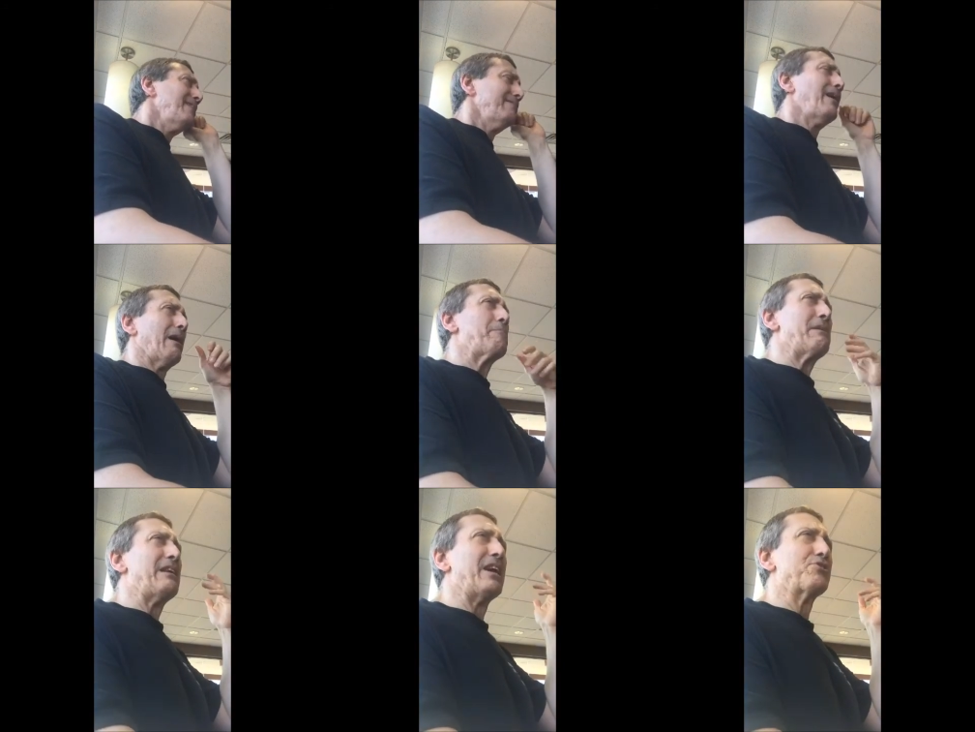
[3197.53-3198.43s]
No, no, I
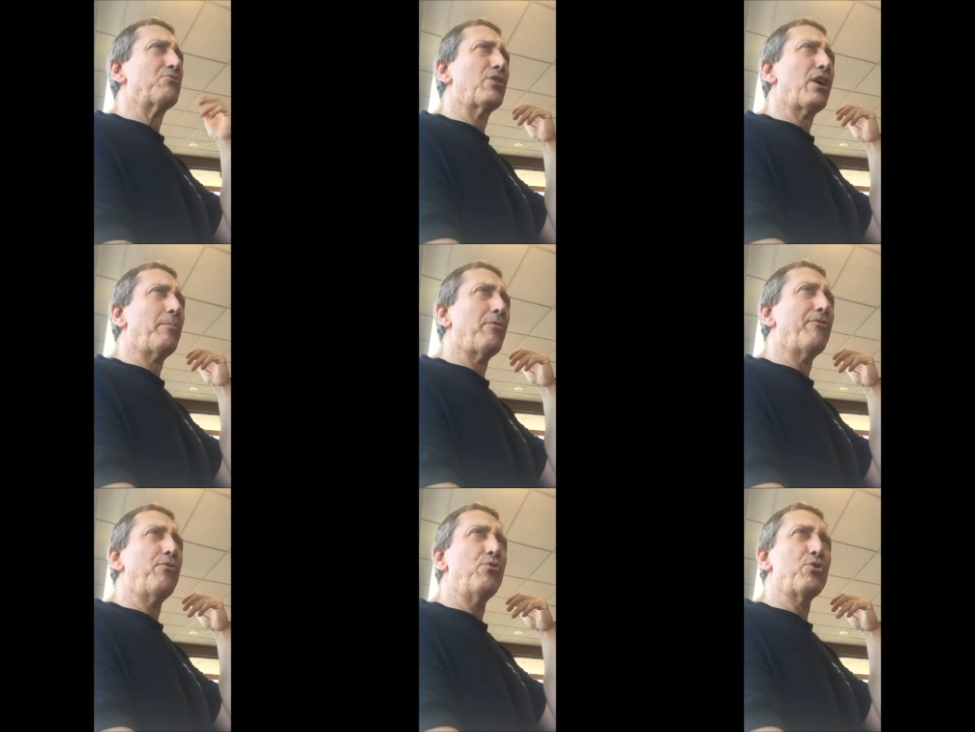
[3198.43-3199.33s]
mean an actual couple
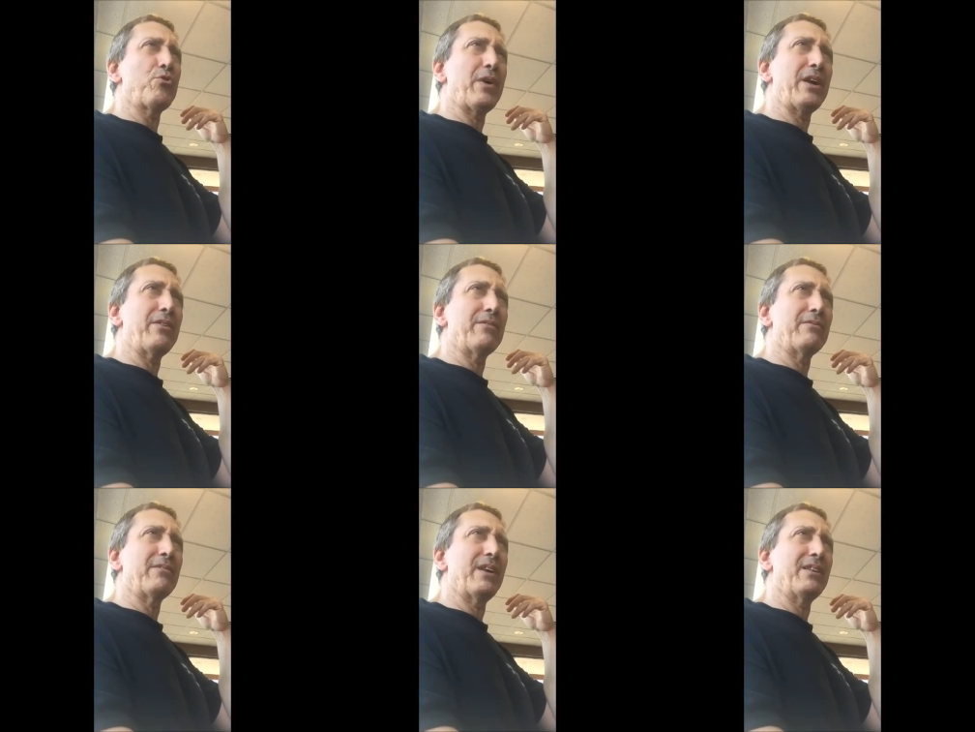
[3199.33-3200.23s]
fooling around
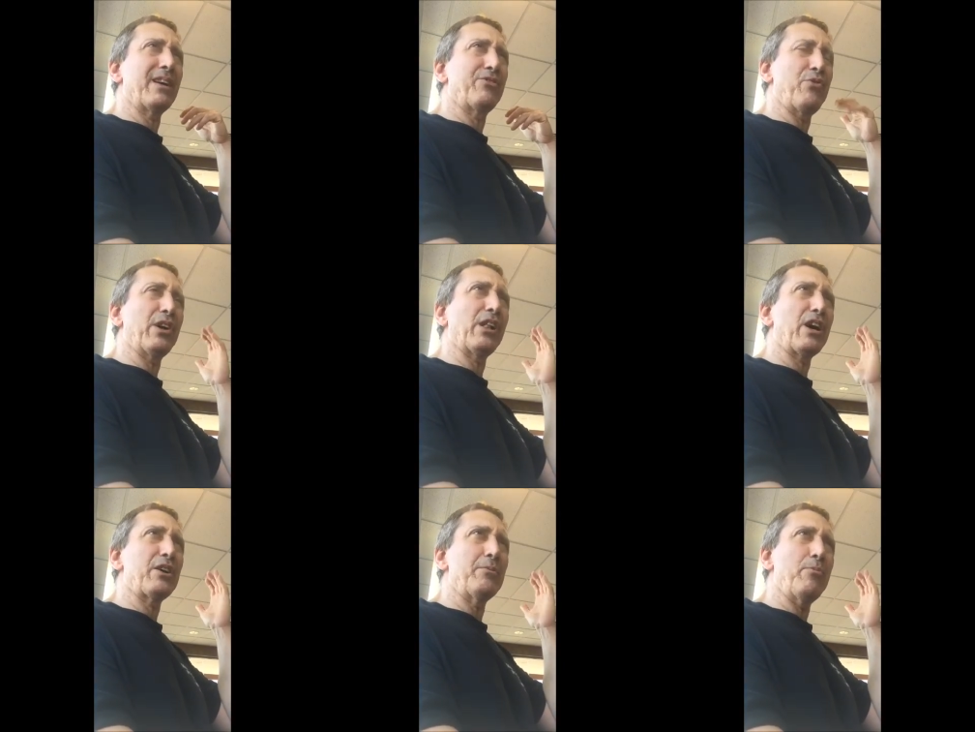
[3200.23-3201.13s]
at like 3
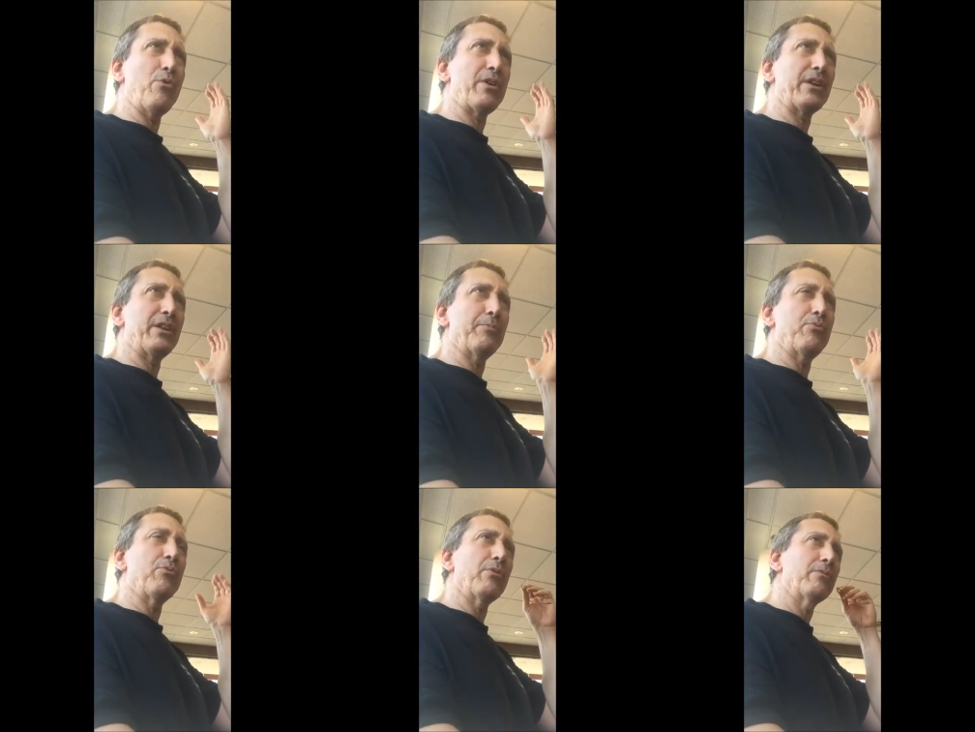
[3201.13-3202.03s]
o'clock in the morning in the
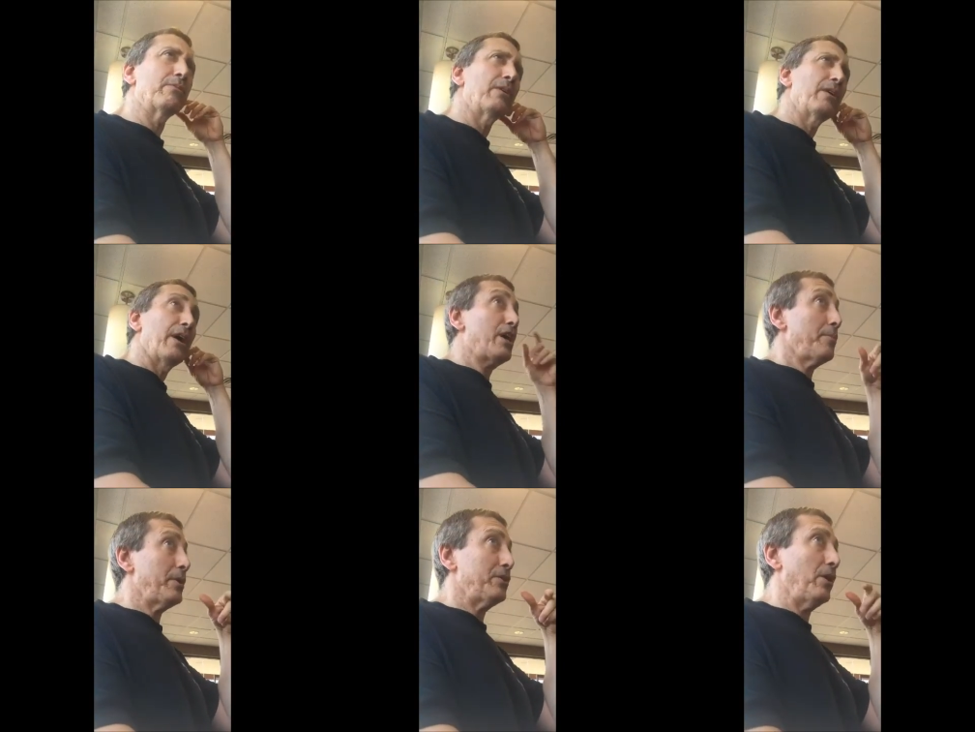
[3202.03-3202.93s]
pool. It
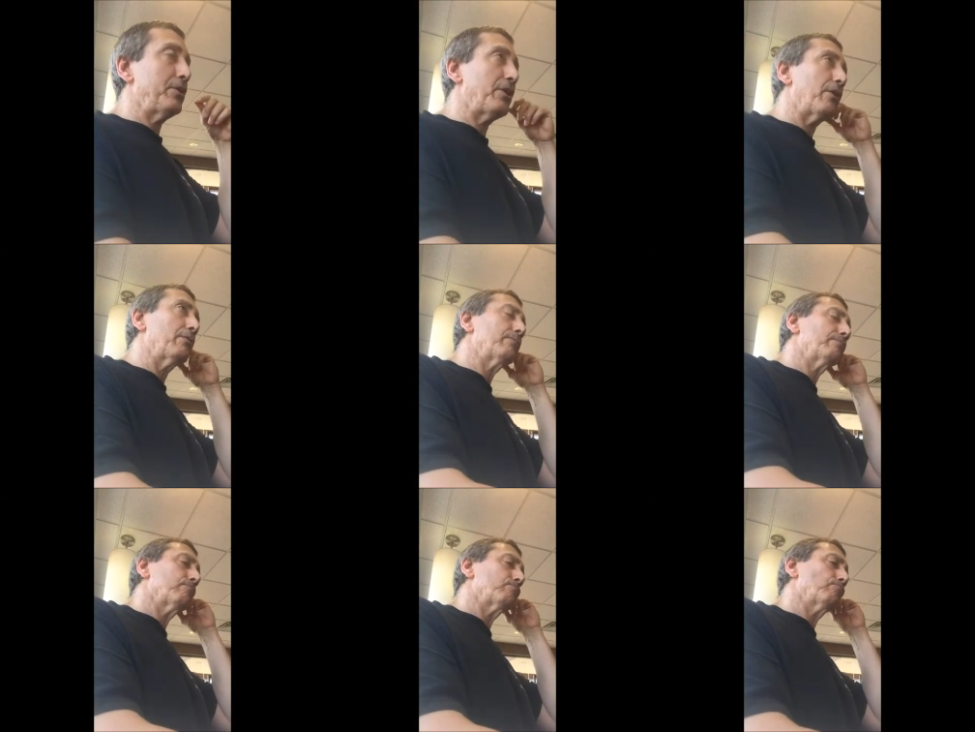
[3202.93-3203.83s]
could be done,
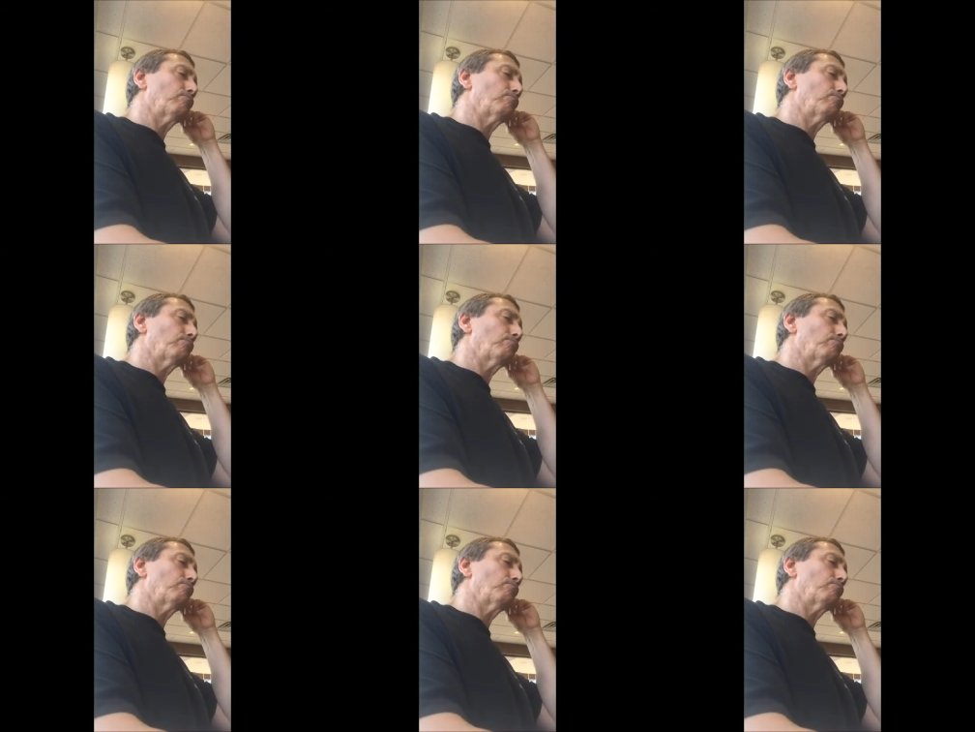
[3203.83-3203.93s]
though.